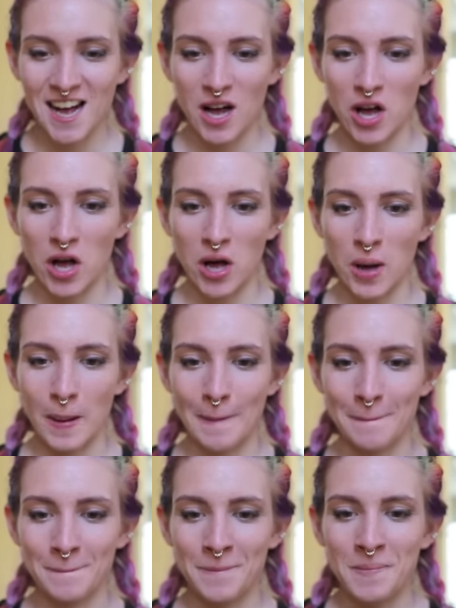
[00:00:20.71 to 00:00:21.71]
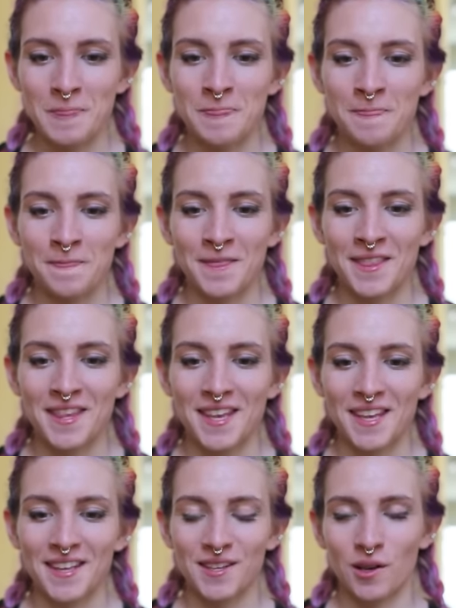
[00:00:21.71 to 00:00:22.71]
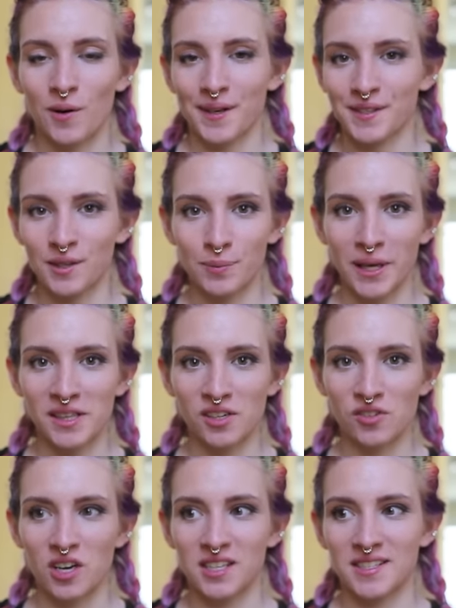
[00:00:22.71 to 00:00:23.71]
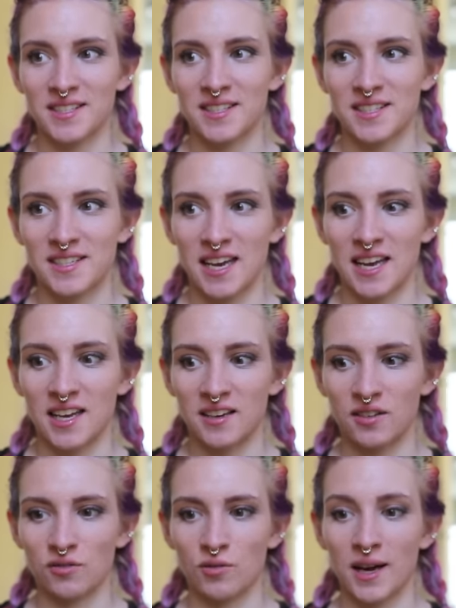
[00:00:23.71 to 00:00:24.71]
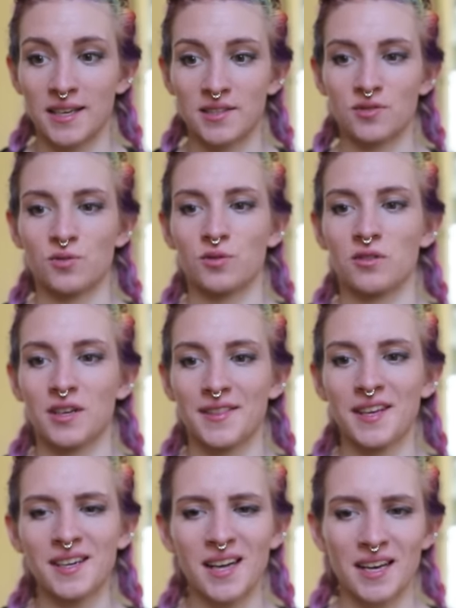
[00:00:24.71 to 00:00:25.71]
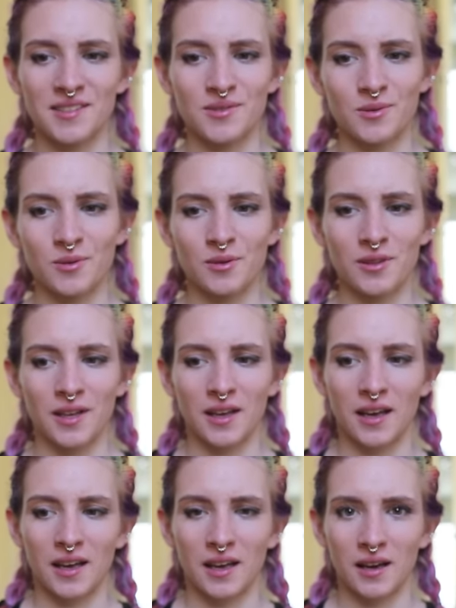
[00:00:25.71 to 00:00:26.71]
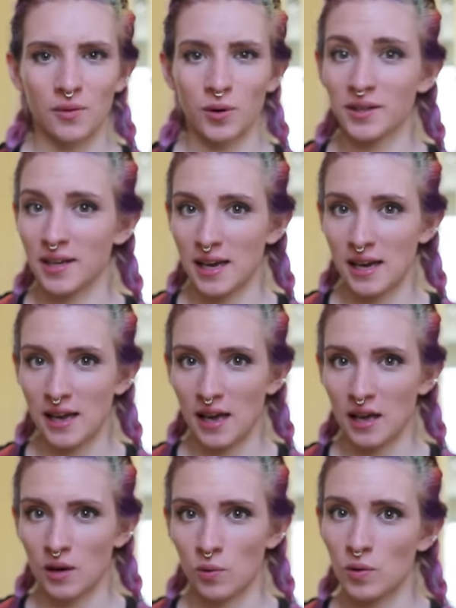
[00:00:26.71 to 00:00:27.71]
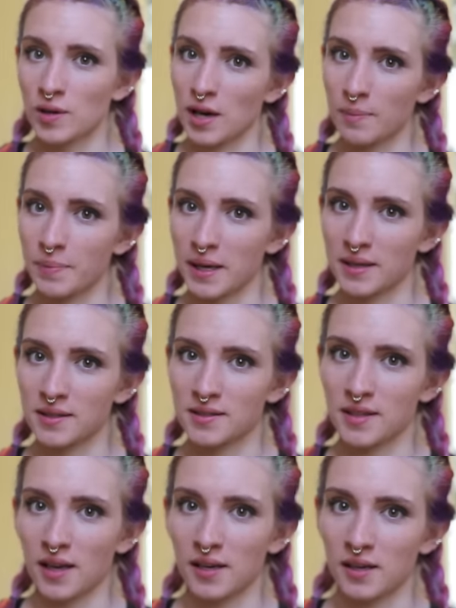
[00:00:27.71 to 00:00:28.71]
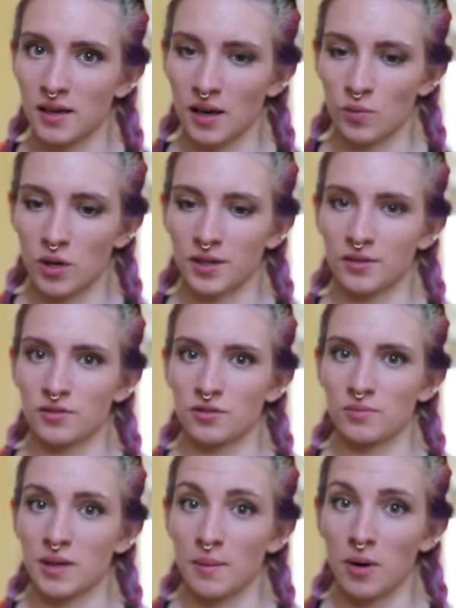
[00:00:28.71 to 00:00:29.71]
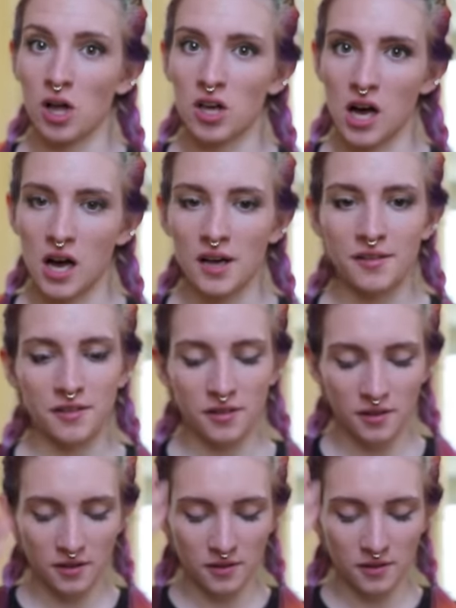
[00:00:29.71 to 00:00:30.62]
So I started playing lacrosse instead through high school. And then in high school, one day I woke up and decided I wanted to be a mall goth.